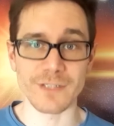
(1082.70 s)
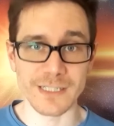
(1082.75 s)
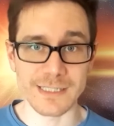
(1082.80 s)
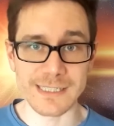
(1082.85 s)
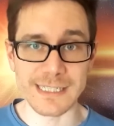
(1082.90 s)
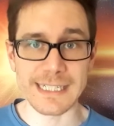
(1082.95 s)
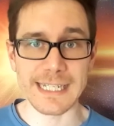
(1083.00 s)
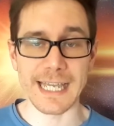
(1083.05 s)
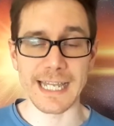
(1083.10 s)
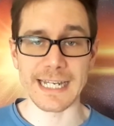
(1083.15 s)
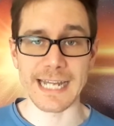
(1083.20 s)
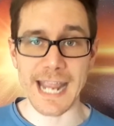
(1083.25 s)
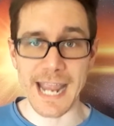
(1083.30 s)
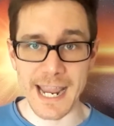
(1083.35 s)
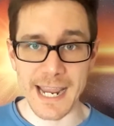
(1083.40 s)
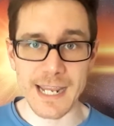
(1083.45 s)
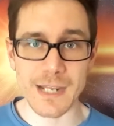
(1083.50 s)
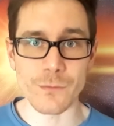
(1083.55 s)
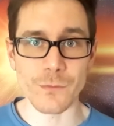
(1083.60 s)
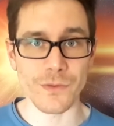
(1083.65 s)
the
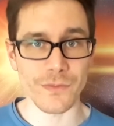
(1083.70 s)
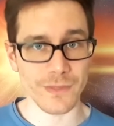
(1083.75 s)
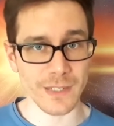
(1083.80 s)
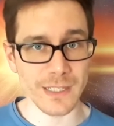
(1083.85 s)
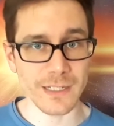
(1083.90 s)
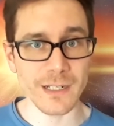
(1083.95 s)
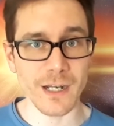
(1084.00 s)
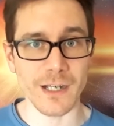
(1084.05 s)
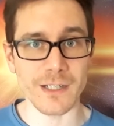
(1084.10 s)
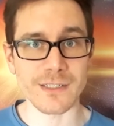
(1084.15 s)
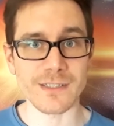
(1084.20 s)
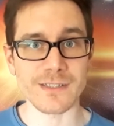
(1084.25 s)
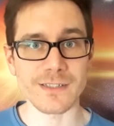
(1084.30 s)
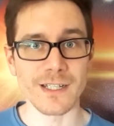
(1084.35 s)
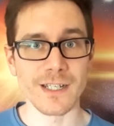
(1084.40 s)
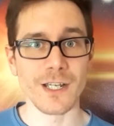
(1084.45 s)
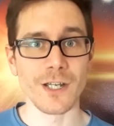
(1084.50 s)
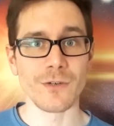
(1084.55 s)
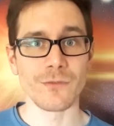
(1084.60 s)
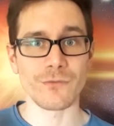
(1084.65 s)
DNA within us
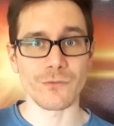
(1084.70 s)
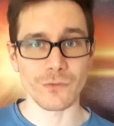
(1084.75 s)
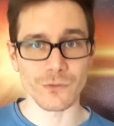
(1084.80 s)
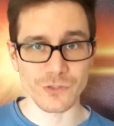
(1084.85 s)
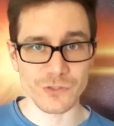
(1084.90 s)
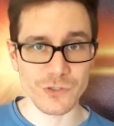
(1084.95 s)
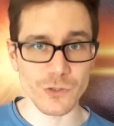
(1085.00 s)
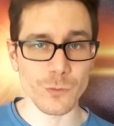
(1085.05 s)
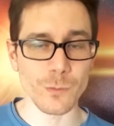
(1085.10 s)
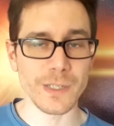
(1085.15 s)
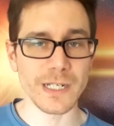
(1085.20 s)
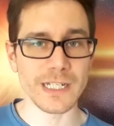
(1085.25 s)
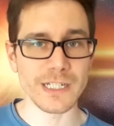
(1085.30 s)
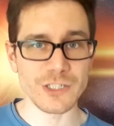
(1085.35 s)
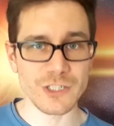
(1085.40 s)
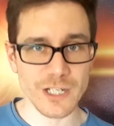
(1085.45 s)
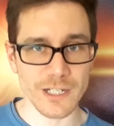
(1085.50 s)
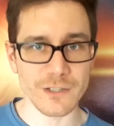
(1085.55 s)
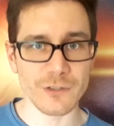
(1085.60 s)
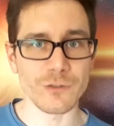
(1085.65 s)
for so many
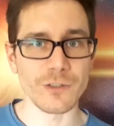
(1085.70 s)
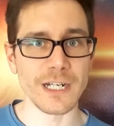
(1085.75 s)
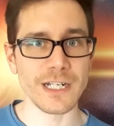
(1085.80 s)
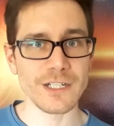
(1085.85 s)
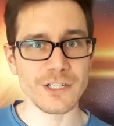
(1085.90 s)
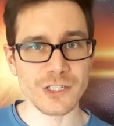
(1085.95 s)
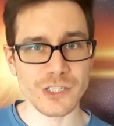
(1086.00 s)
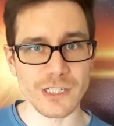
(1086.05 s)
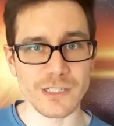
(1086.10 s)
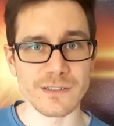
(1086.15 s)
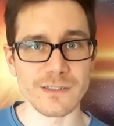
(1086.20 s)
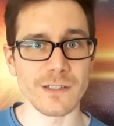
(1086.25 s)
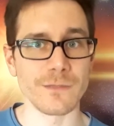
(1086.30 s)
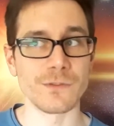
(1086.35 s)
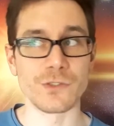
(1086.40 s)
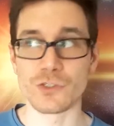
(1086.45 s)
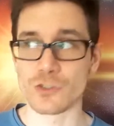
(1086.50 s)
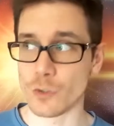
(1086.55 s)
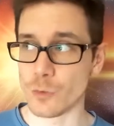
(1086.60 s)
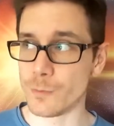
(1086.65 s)
generations
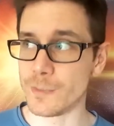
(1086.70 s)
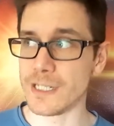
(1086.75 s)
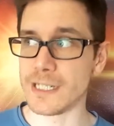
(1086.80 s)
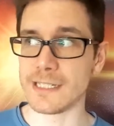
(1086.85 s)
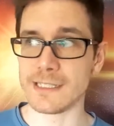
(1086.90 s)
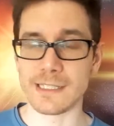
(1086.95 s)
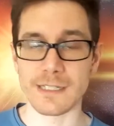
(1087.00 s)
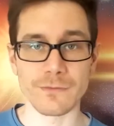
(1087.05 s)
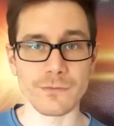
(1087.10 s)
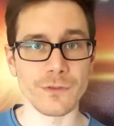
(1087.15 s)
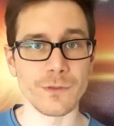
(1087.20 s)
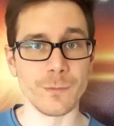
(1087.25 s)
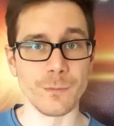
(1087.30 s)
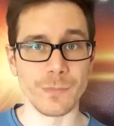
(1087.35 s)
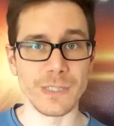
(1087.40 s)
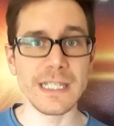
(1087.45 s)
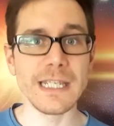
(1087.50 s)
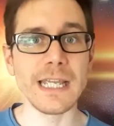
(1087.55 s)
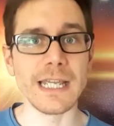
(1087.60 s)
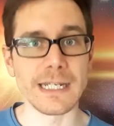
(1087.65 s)
of so many different
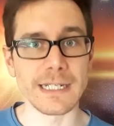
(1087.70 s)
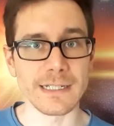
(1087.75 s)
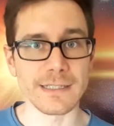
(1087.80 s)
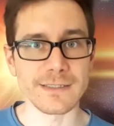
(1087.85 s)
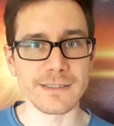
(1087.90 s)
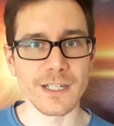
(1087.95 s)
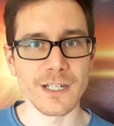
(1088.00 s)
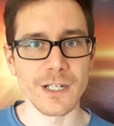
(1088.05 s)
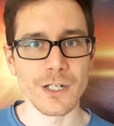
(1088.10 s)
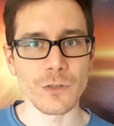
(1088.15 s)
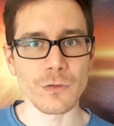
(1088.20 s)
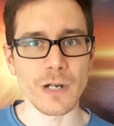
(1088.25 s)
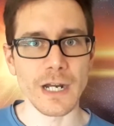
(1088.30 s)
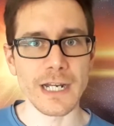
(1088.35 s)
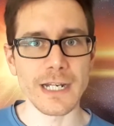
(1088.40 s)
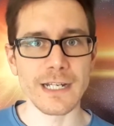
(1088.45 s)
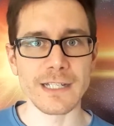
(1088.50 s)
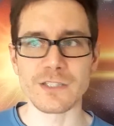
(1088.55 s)
beings, right?